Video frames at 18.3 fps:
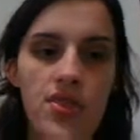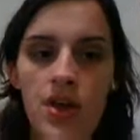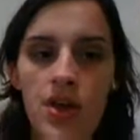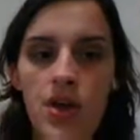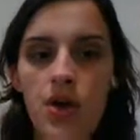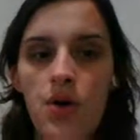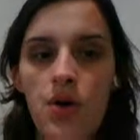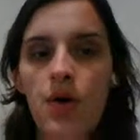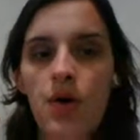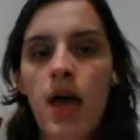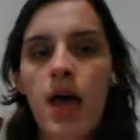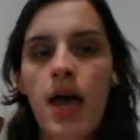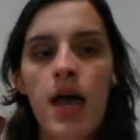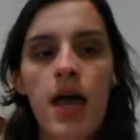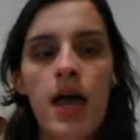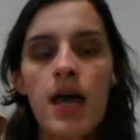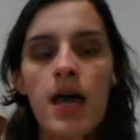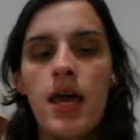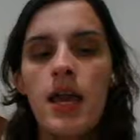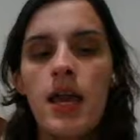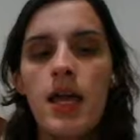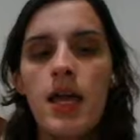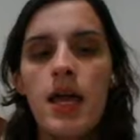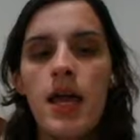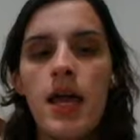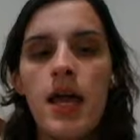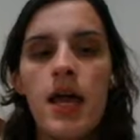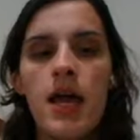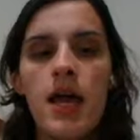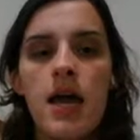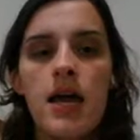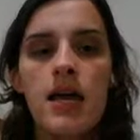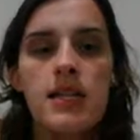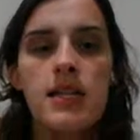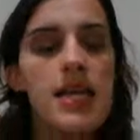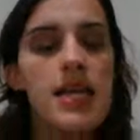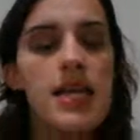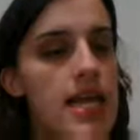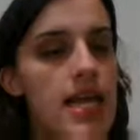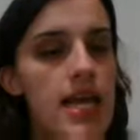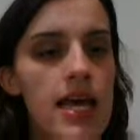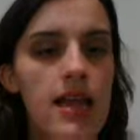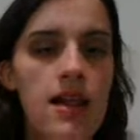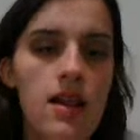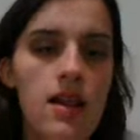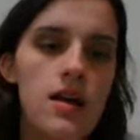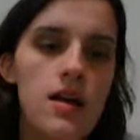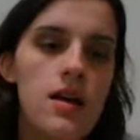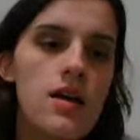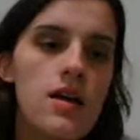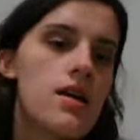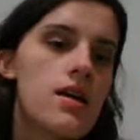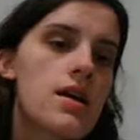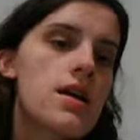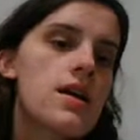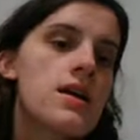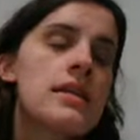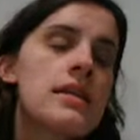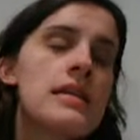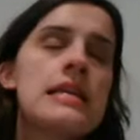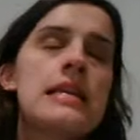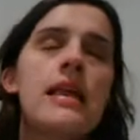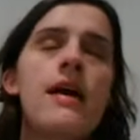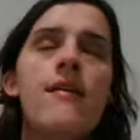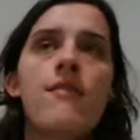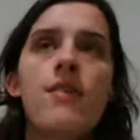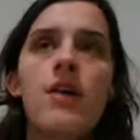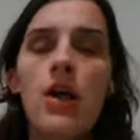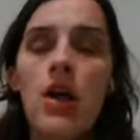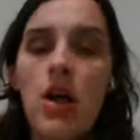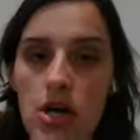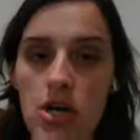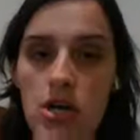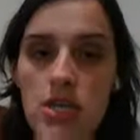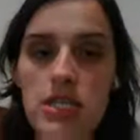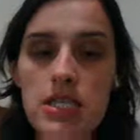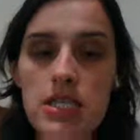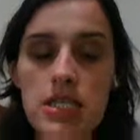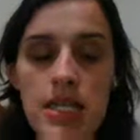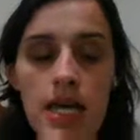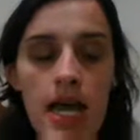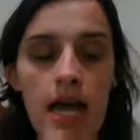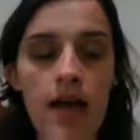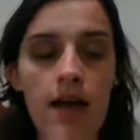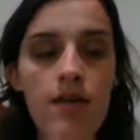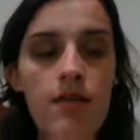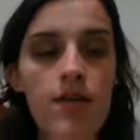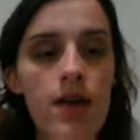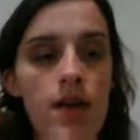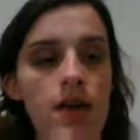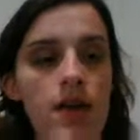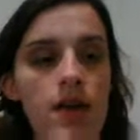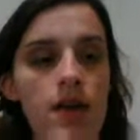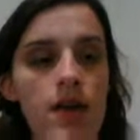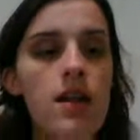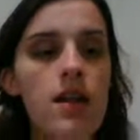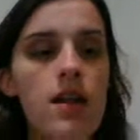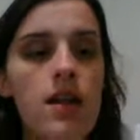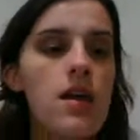then go ahead and get it. It never hurts to have it.